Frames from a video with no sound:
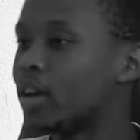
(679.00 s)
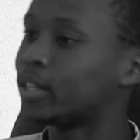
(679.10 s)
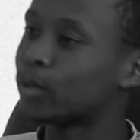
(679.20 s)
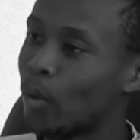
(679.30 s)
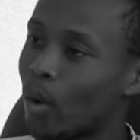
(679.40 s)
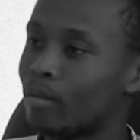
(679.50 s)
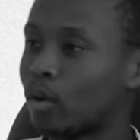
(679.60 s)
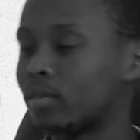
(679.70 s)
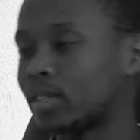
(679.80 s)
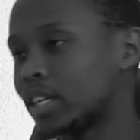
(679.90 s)
just go have a
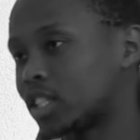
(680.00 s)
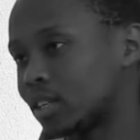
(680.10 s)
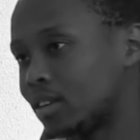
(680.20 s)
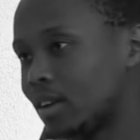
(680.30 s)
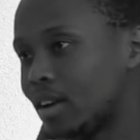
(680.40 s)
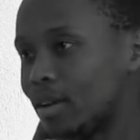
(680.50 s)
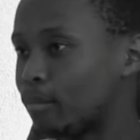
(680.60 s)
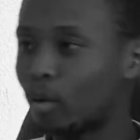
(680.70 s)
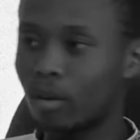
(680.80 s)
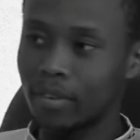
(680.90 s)
conversation.
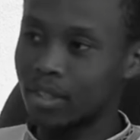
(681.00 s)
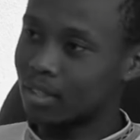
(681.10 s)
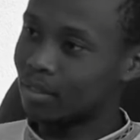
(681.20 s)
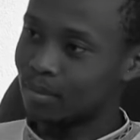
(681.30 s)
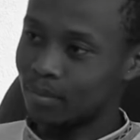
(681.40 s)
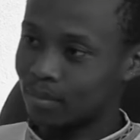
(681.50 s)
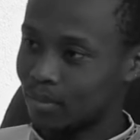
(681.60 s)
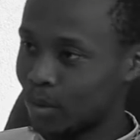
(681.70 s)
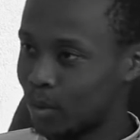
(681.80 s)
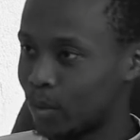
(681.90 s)
Prophets,
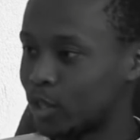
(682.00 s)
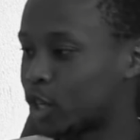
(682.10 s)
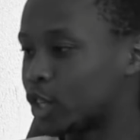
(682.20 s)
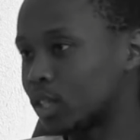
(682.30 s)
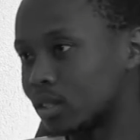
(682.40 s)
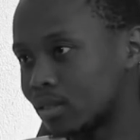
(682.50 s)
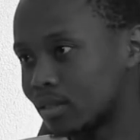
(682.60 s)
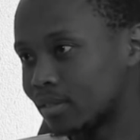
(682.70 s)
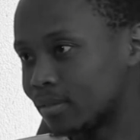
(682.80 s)
you know, in churches.